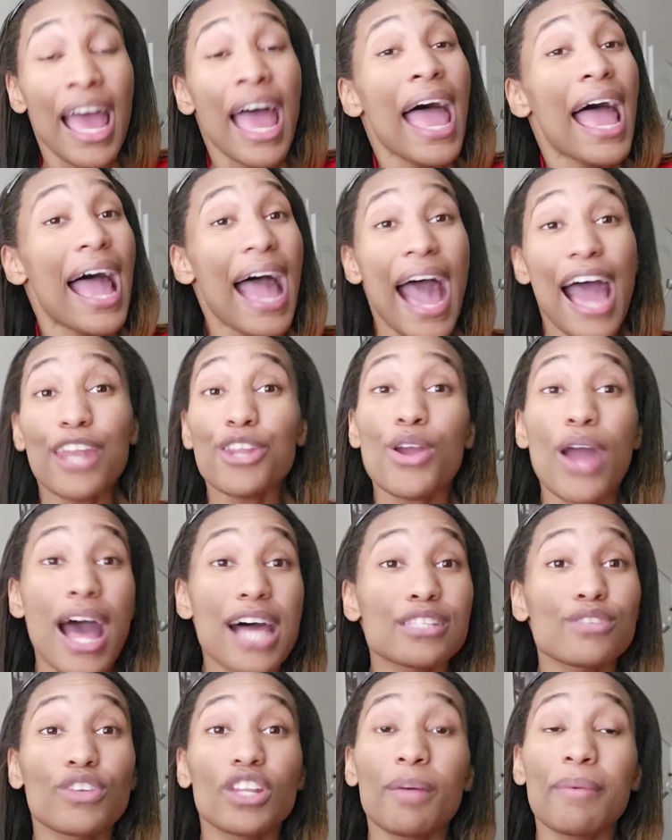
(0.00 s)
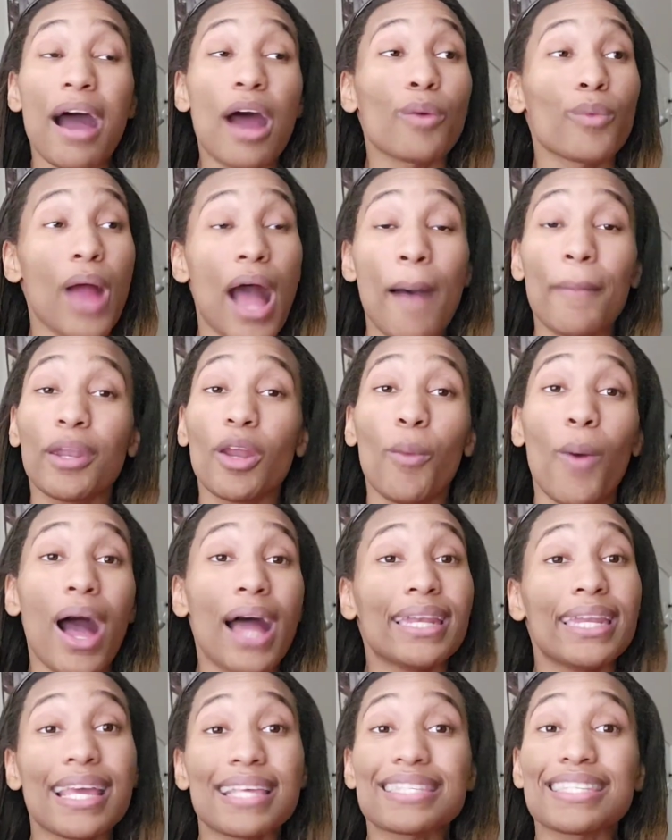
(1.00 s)
And how do you guys feel about Robyn and
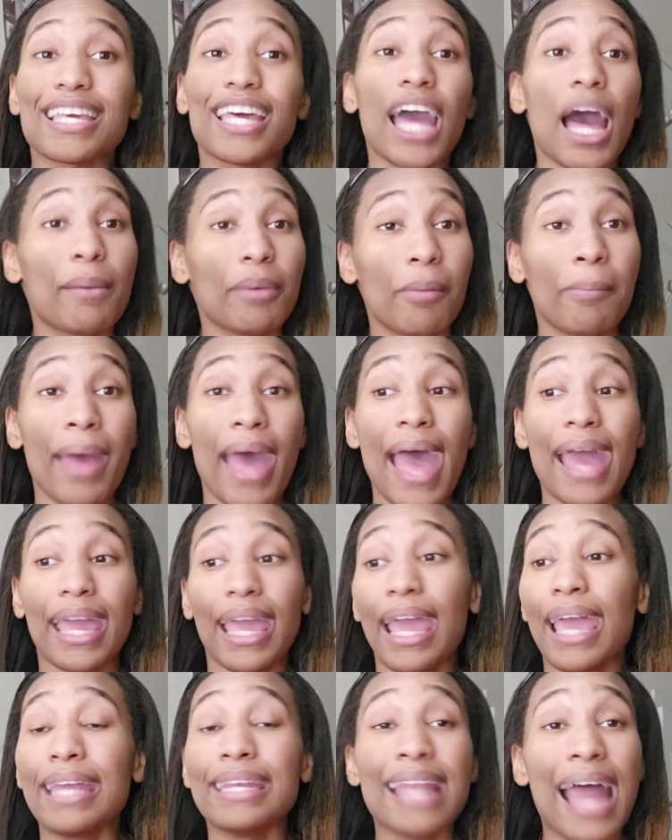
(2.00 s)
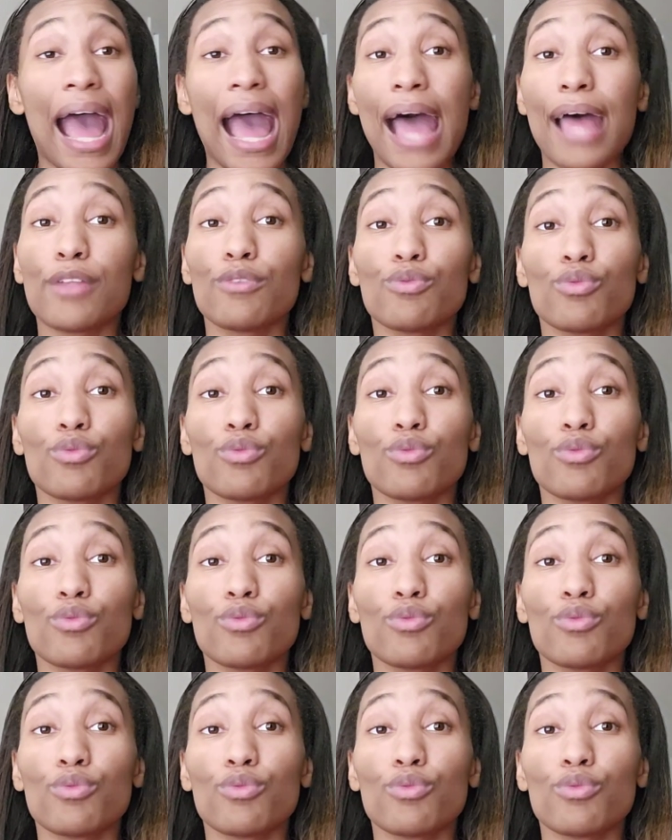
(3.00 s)
Juan Dixon coming back and not